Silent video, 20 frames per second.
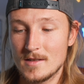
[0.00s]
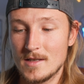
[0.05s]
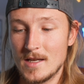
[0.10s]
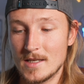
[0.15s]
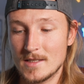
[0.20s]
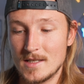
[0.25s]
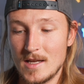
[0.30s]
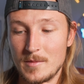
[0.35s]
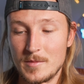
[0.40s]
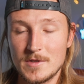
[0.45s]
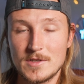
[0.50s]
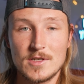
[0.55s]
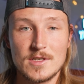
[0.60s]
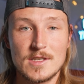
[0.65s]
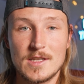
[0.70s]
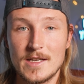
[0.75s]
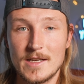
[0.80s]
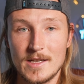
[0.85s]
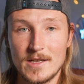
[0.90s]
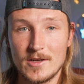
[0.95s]
Next up is
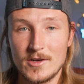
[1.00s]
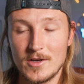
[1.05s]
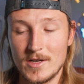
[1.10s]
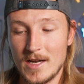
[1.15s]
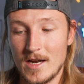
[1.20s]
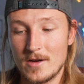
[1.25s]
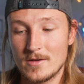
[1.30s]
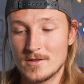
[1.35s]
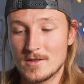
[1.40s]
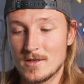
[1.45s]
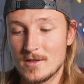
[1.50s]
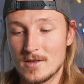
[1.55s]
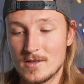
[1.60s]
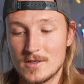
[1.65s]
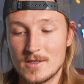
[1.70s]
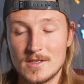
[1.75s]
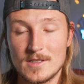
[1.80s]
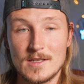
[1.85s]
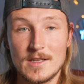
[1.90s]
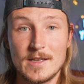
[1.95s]
just linking your account, so you can
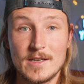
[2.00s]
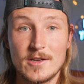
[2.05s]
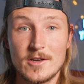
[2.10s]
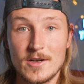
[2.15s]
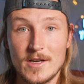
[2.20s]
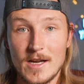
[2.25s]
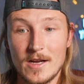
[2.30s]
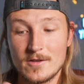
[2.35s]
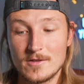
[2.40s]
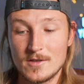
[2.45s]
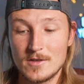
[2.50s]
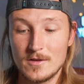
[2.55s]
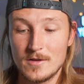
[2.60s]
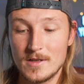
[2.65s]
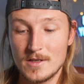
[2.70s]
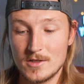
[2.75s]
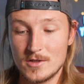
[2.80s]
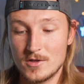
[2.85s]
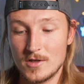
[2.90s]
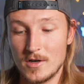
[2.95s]
just link your account to
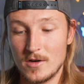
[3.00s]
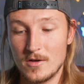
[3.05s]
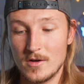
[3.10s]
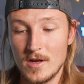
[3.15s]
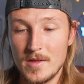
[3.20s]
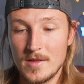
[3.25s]
this drone.